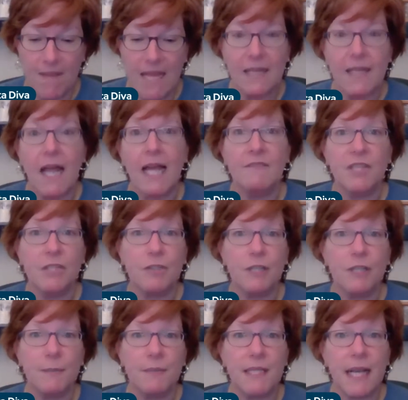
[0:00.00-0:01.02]
live
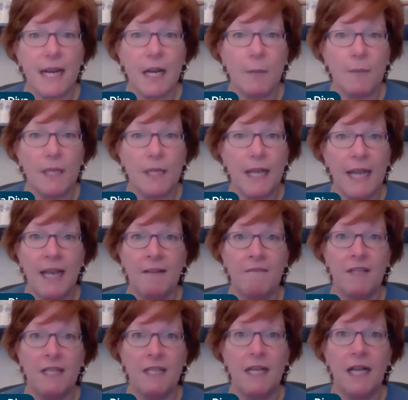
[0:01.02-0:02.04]
streams that I'll be
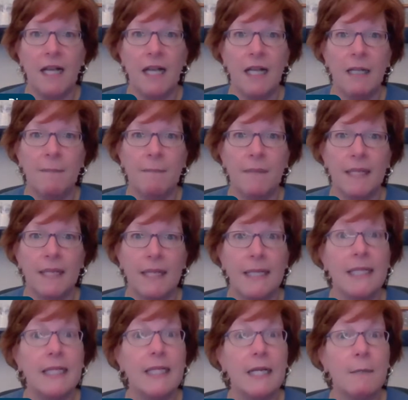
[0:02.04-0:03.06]
having in
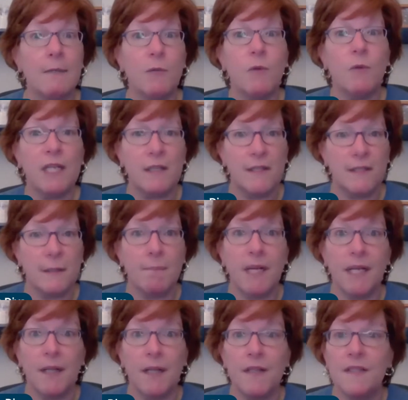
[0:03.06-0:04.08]
the coming weeks and
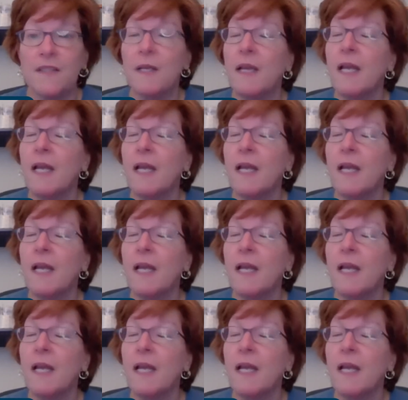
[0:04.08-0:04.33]
months.